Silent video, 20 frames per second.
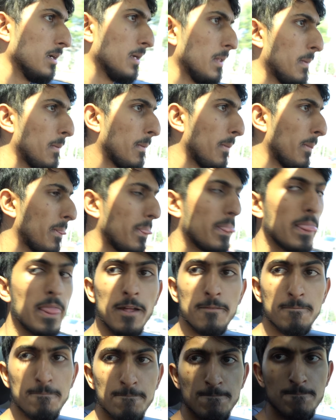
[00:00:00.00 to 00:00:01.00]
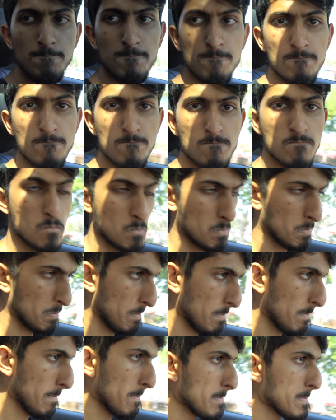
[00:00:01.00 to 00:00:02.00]
But yeah, we get a lot of questions
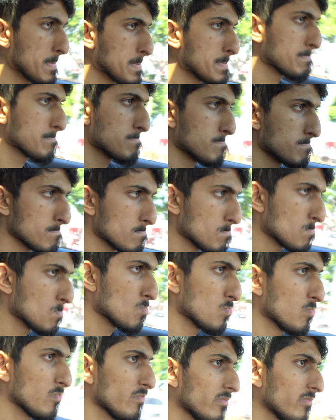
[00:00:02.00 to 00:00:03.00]
about why our